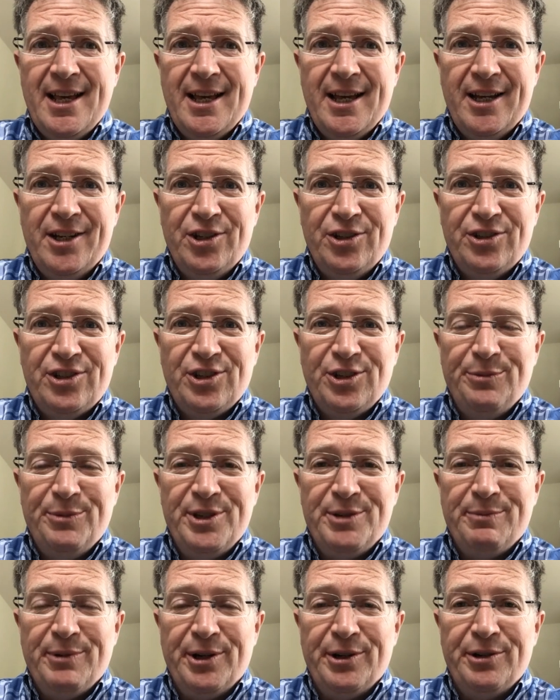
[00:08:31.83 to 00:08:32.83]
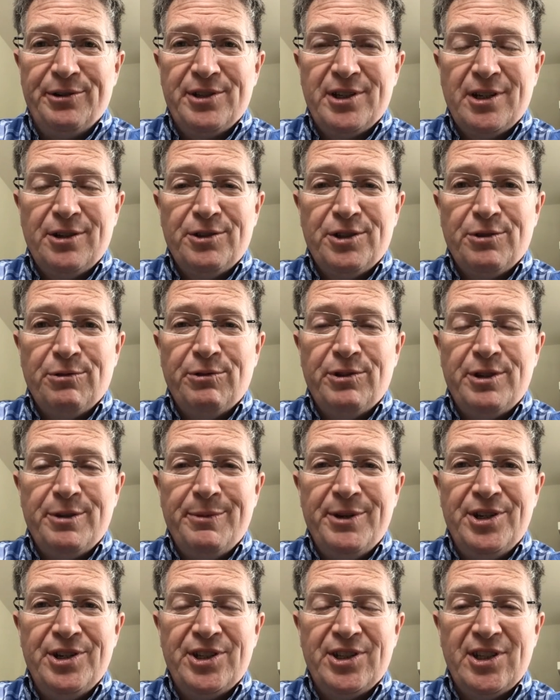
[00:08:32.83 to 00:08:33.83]
And also, Miss Burrows also wanted
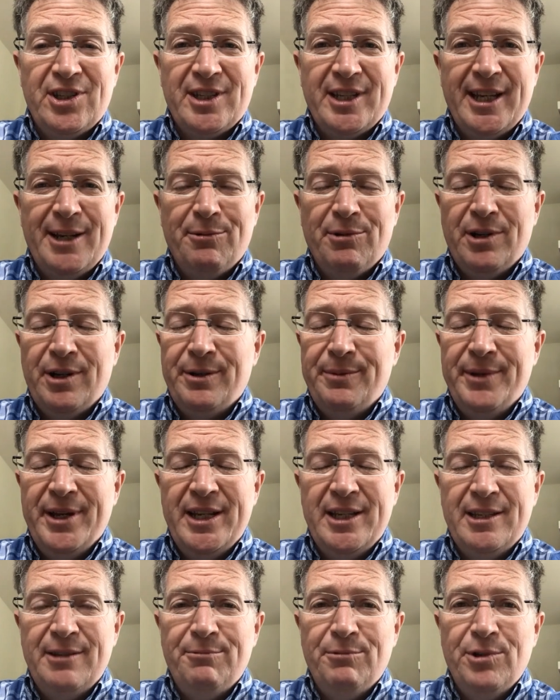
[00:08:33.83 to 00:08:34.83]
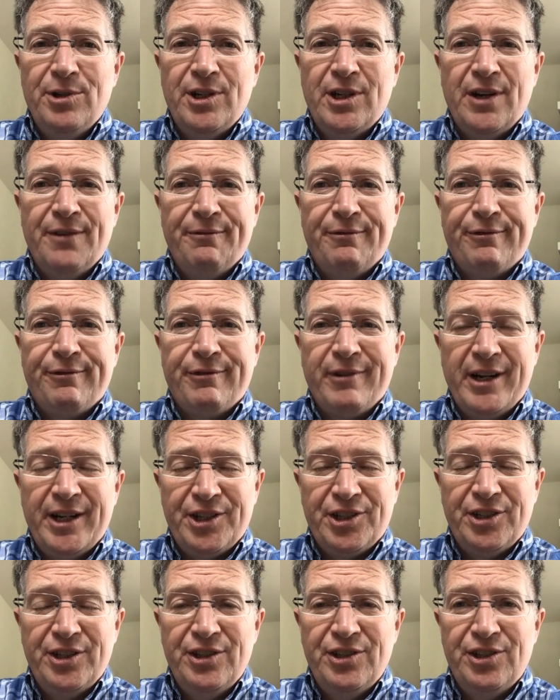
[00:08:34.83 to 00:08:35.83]
me just to say what an amazing work on
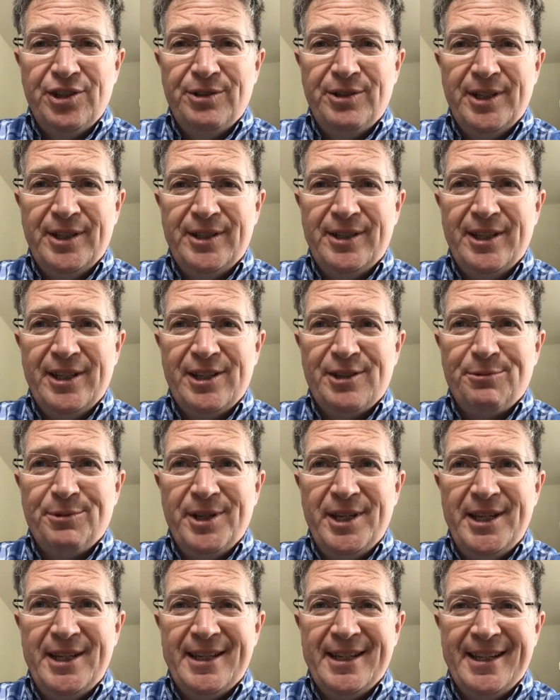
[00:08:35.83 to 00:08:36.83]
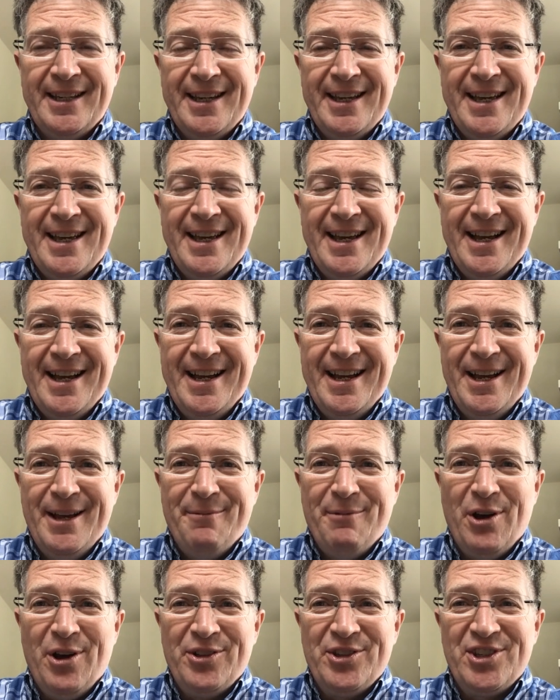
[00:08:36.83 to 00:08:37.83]
fractions you did this week.
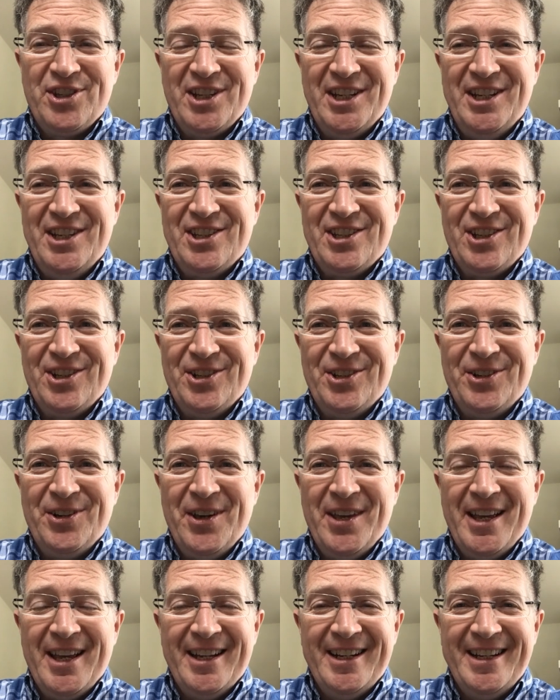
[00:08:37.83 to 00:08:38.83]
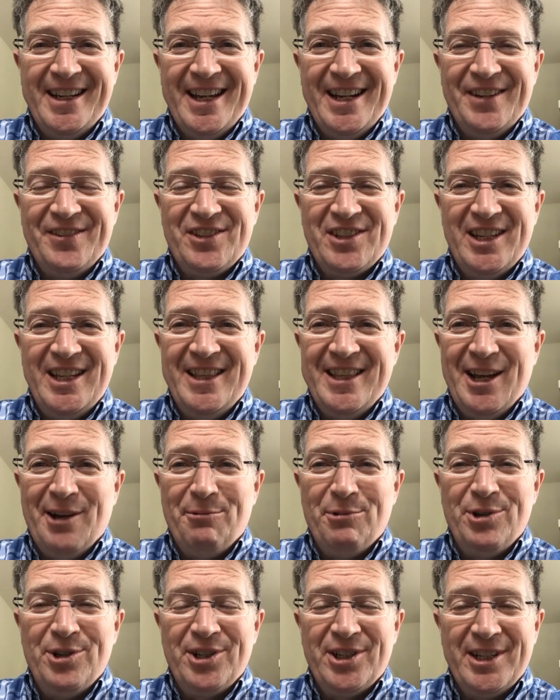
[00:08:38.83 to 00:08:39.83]
On Seesaw, and again I've seen that
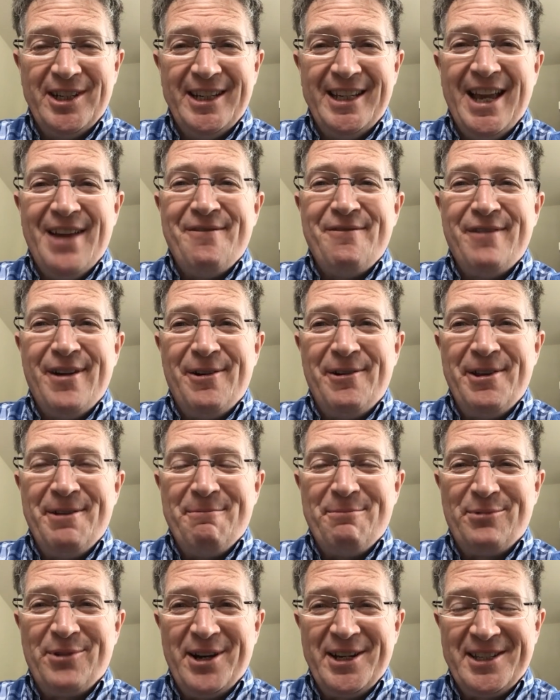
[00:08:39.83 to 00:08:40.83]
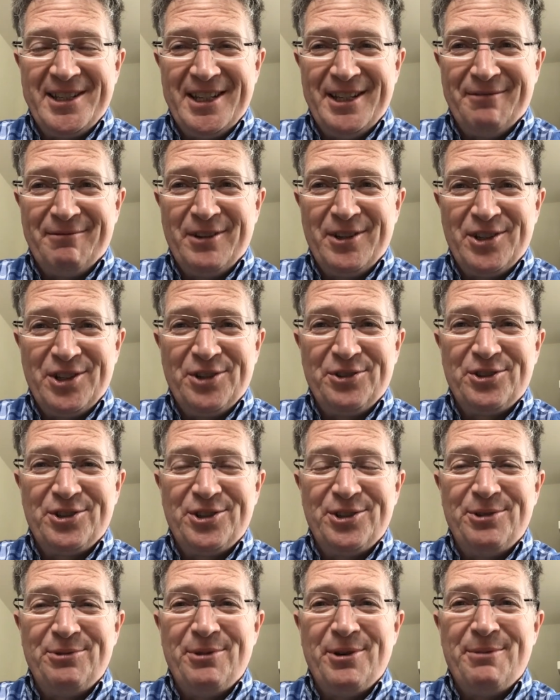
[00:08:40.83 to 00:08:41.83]
work, and again very impressive. So
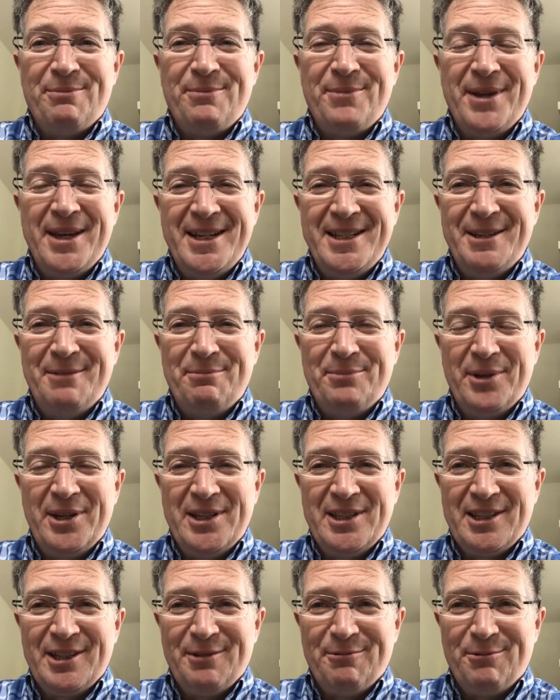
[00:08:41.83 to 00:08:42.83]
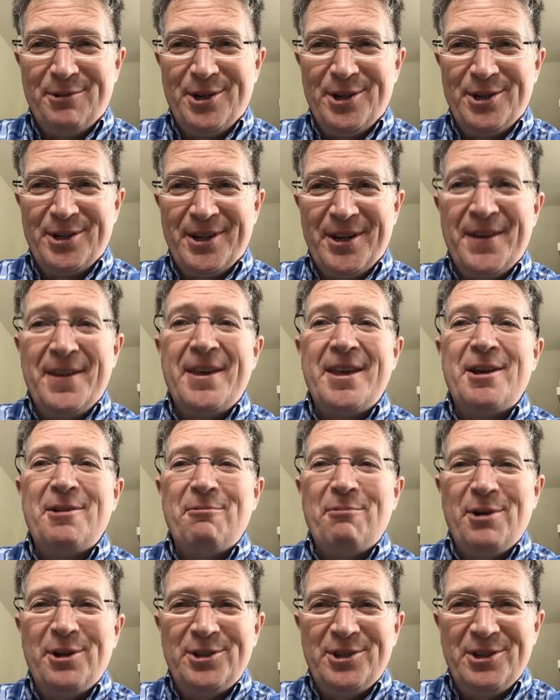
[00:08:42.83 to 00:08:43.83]
2 amazing pieces of work.
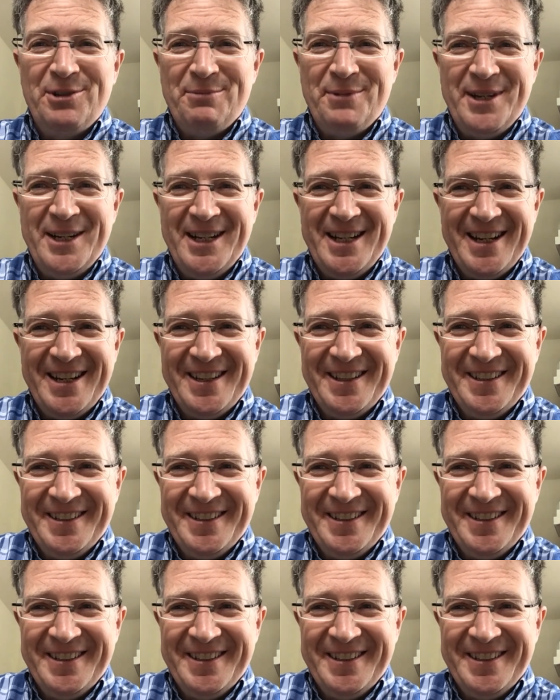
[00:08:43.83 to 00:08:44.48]
Well done, Amelia.